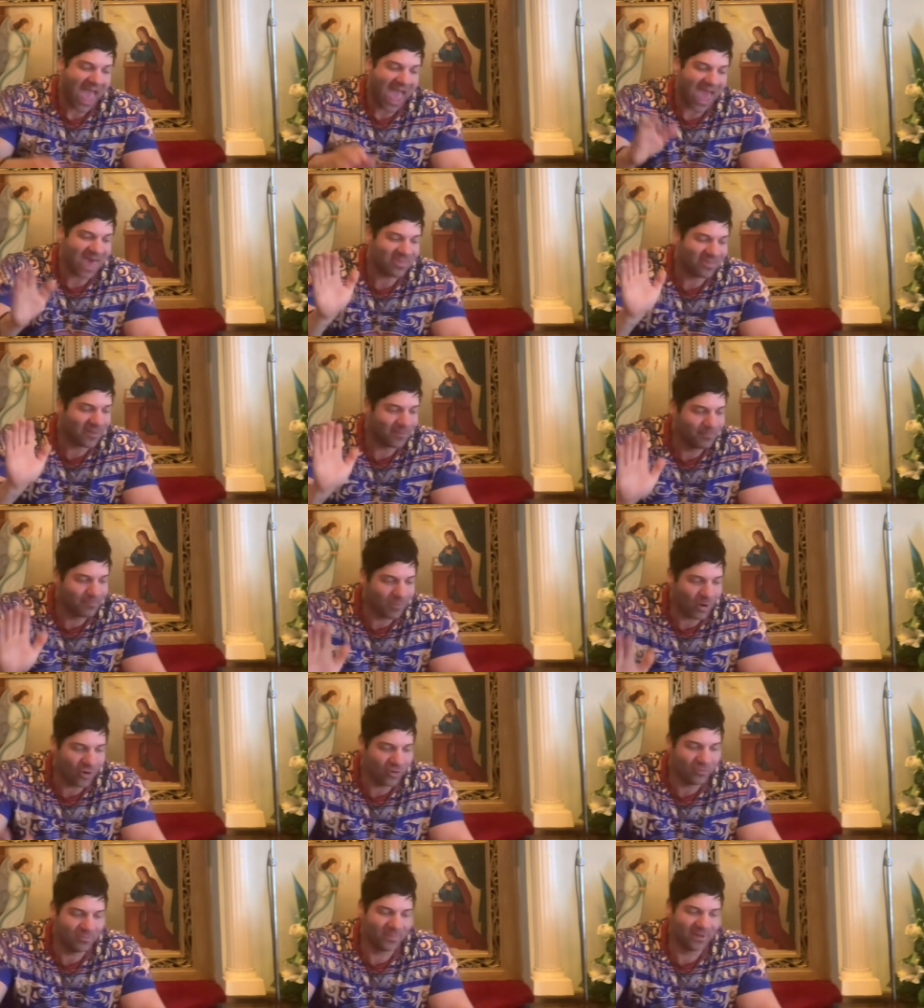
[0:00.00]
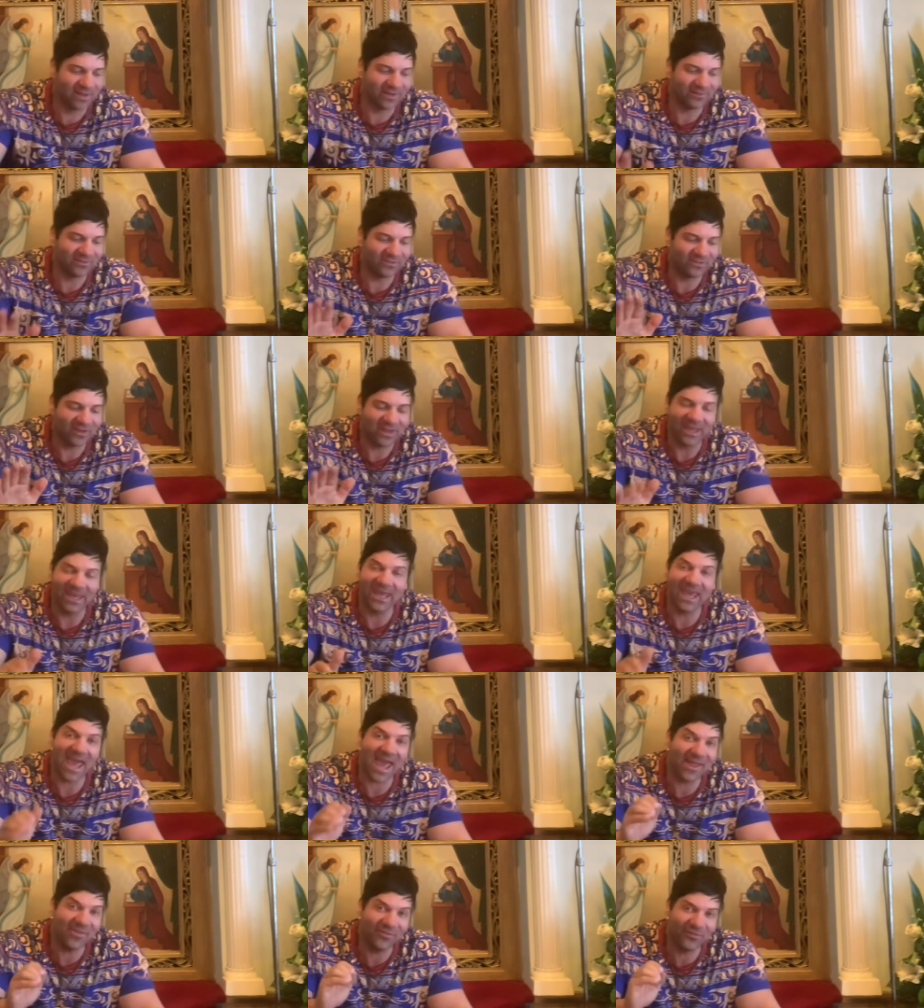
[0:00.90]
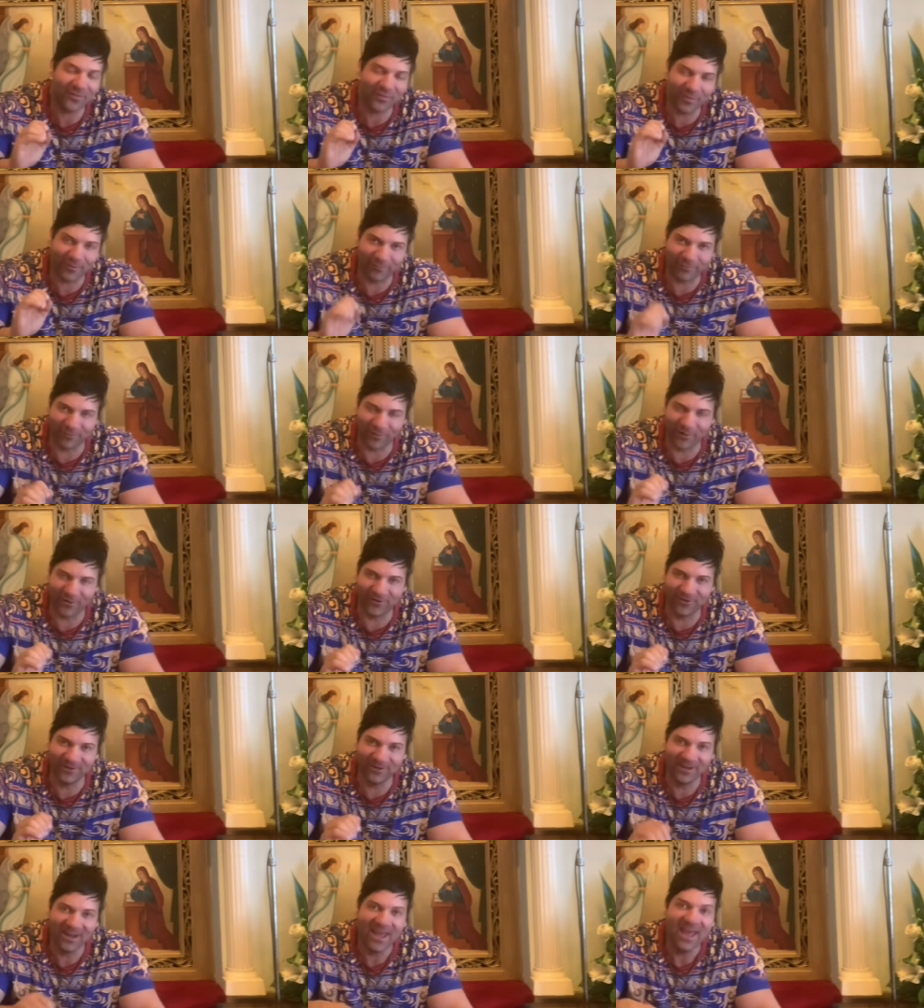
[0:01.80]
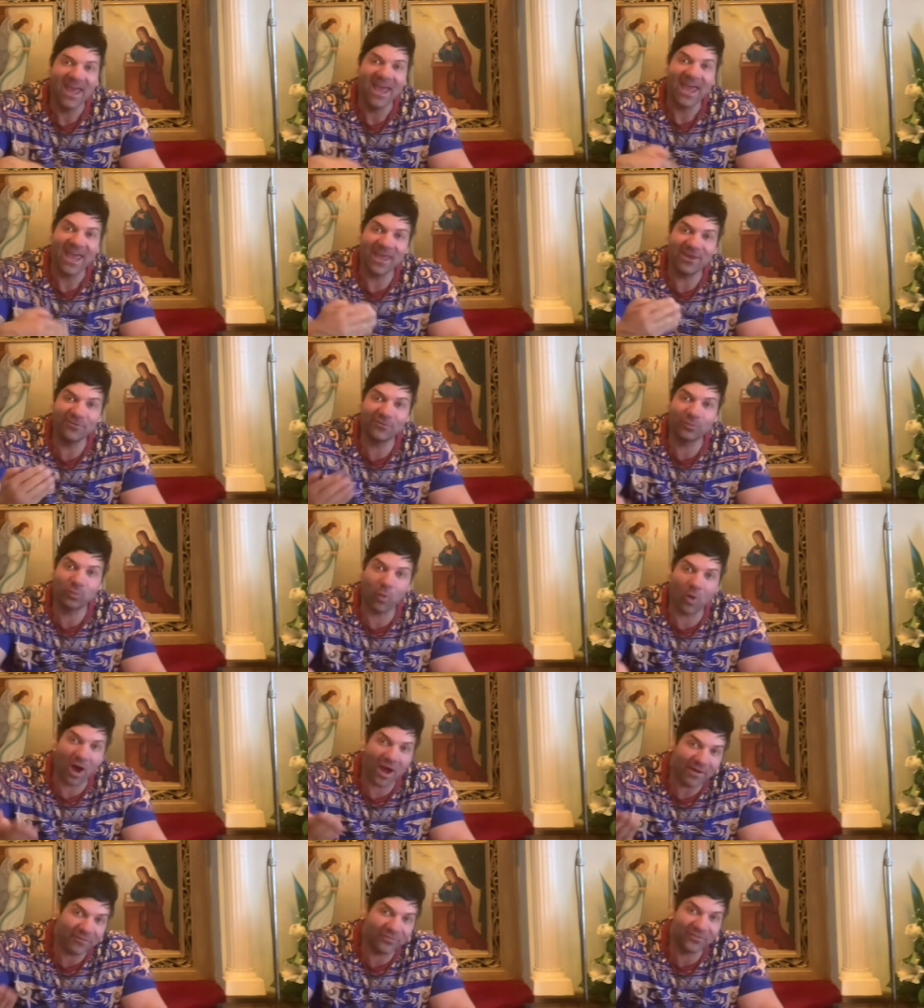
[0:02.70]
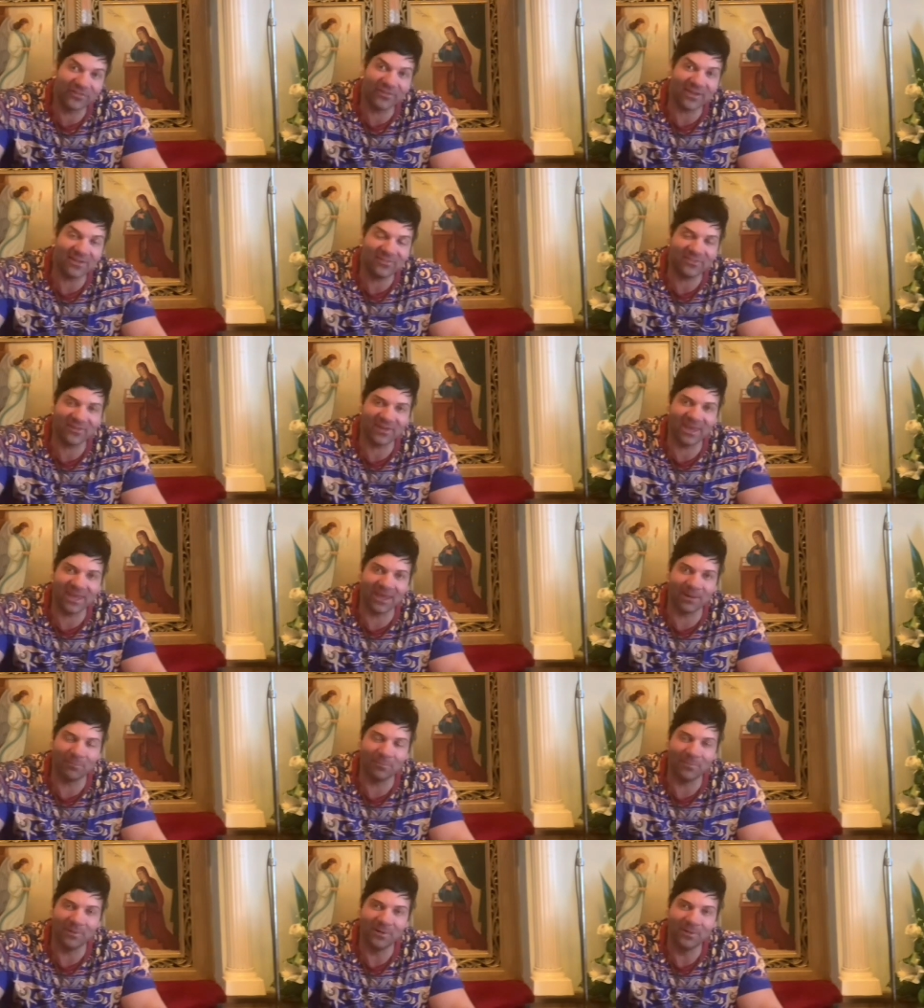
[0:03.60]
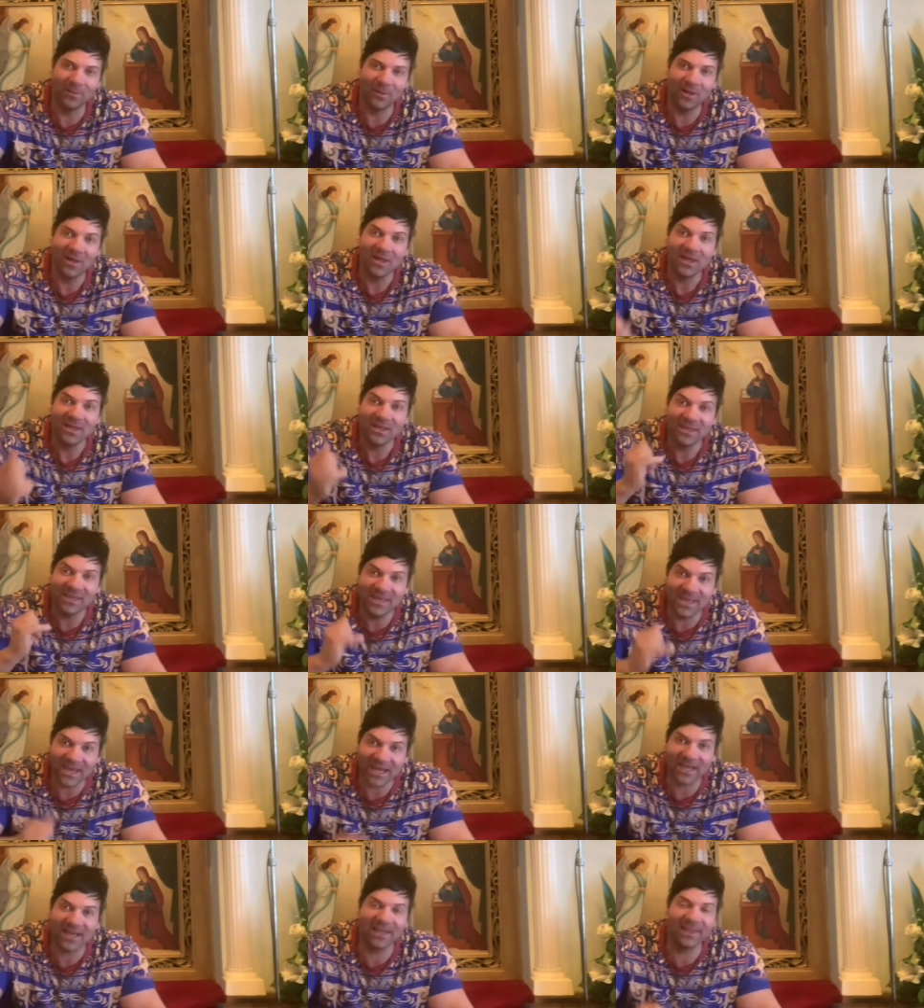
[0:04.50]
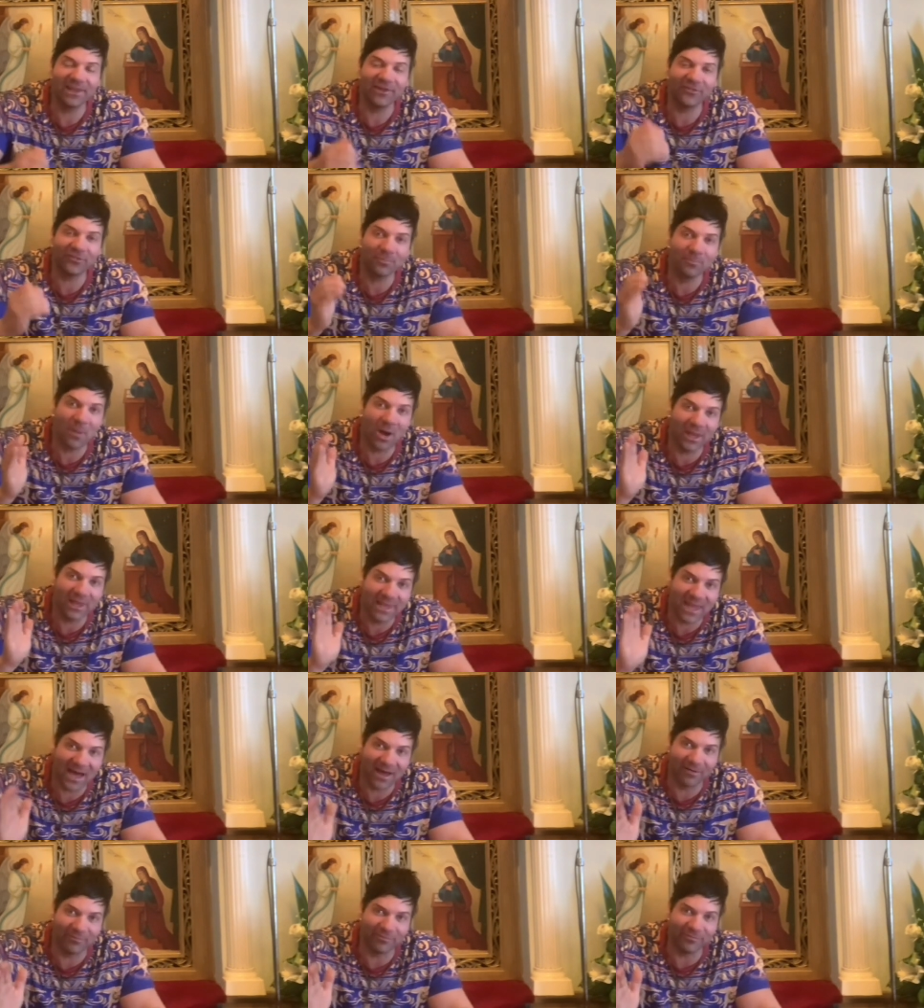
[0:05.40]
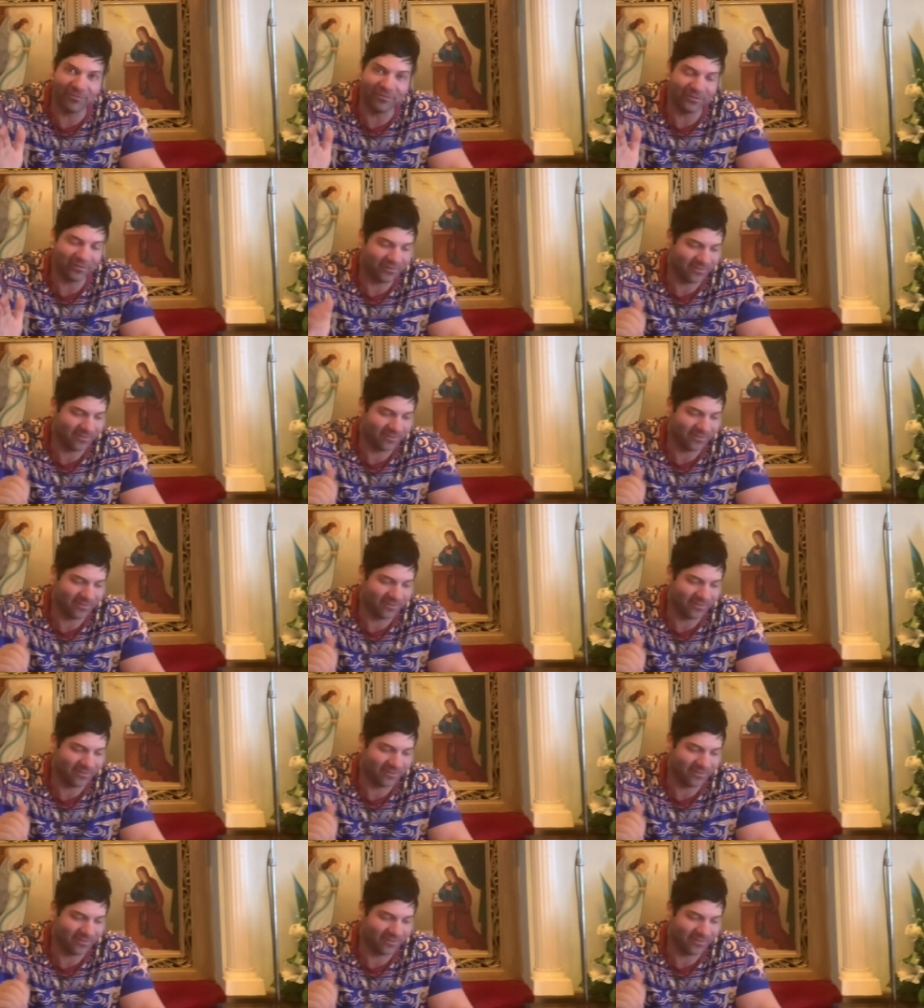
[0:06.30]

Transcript: And the moment he answered the phone, his wife said to him, "Nicholas, my love."